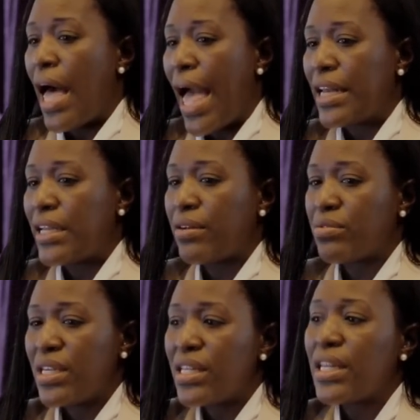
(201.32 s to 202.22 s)
And I
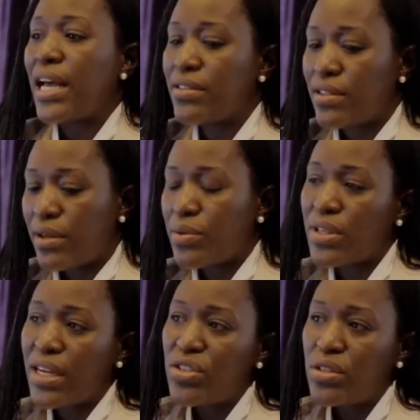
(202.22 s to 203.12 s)
realized that there was
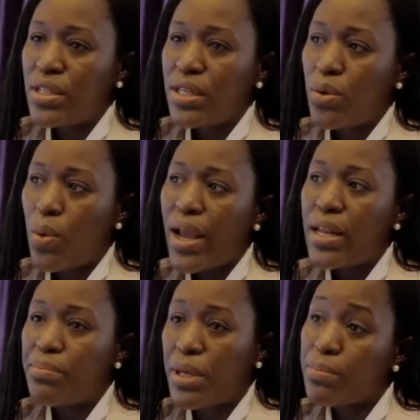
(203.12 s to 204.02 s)
actually quite
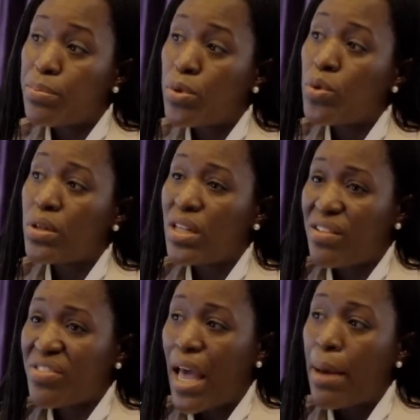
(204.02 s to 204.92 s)
a big pool
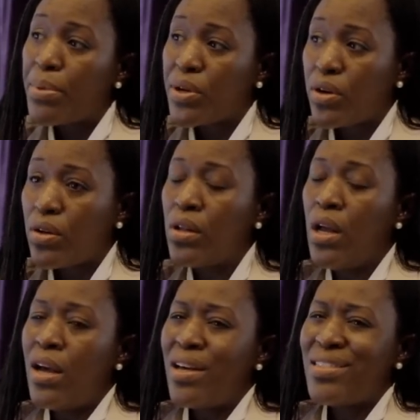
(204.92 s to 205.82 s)
of capital
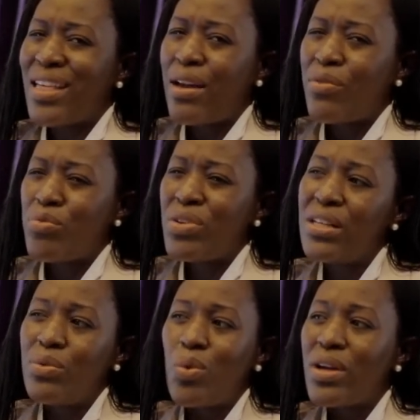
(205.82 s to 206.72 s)
that
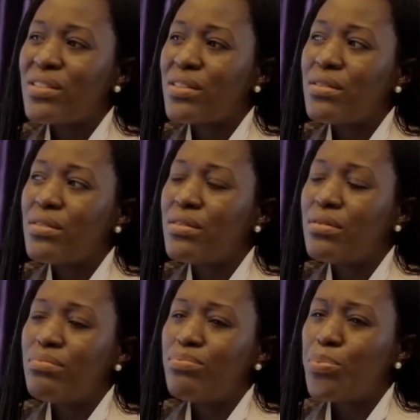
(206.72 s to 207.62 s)
really wasn't
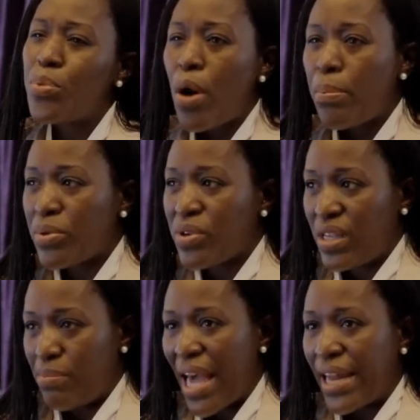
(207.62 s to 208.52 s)

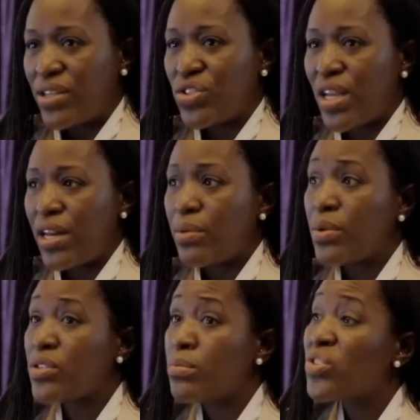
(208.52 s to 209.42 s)
properly managed, and it
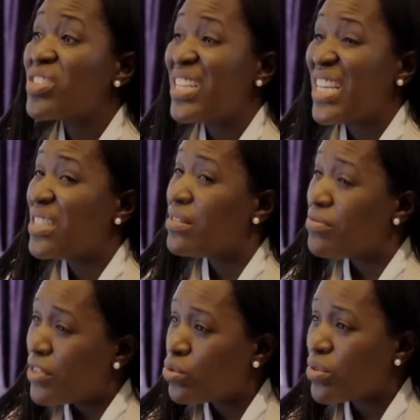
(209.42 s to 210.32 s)
was mostly
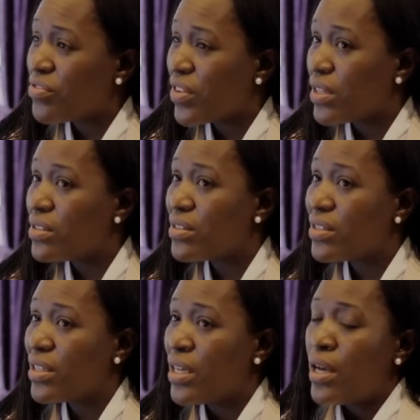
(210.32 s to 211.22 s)
individual funds.
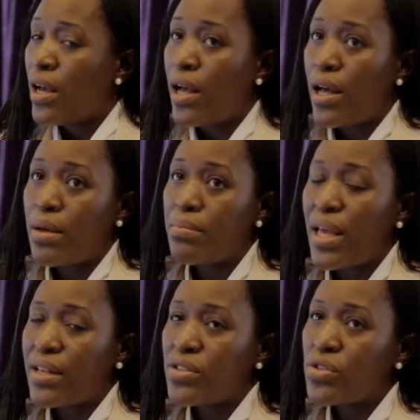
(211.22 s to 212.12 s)
Um,
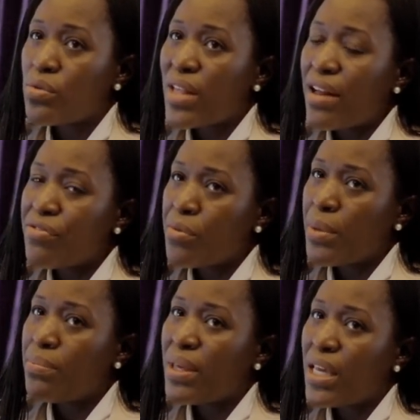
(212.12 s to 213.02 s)
and so that for
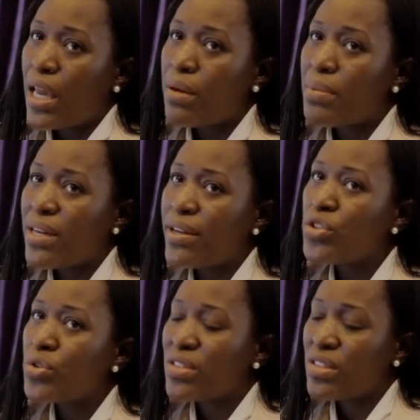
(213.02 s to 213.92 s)
me became an
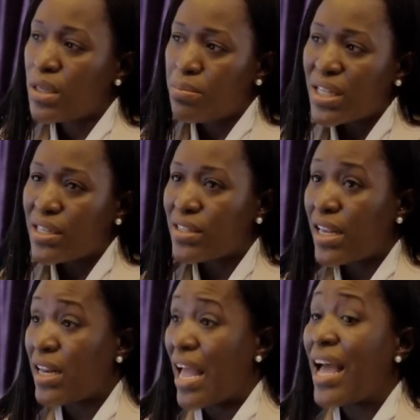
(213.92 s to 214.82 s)
interesting place.
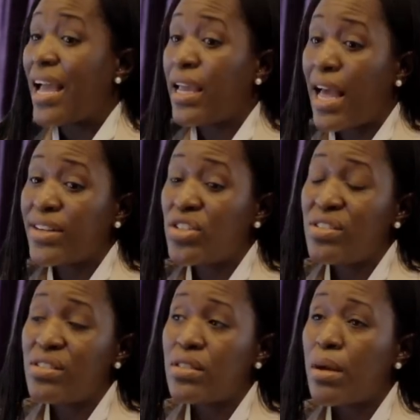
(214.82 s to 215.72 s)
And I actually
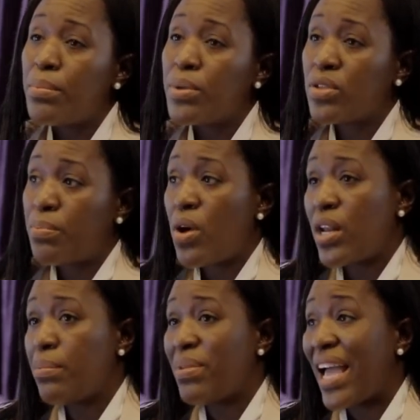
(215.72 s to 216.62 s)
stumbled upon
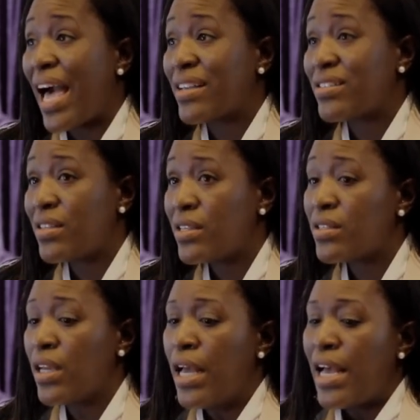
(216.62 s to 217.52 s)
it by
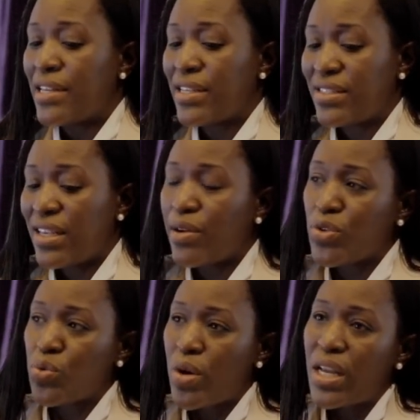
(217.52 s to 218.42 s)
accident. As I said, I
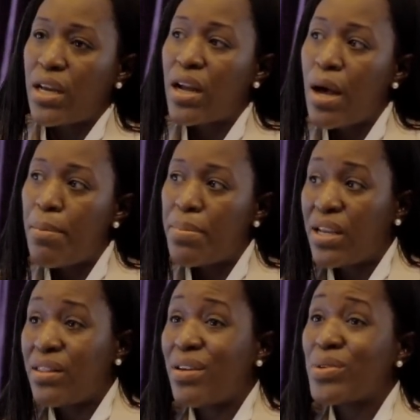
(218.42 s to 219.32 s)
was running a
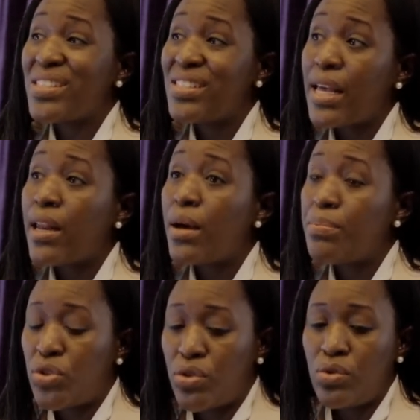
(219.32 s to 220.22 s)
company that was set
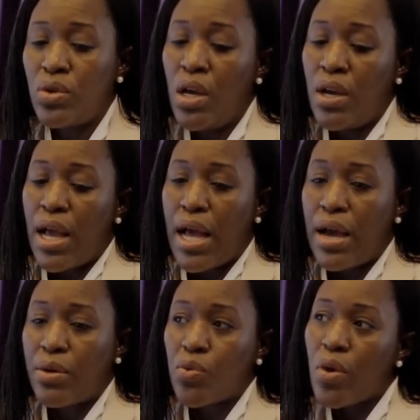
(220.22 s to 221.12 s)
up to
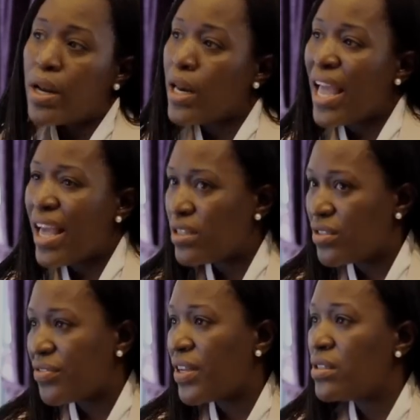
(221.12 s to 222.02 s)
uh, run hedge
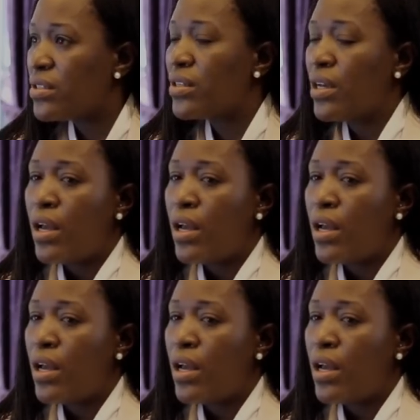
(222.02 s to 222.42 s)
funds.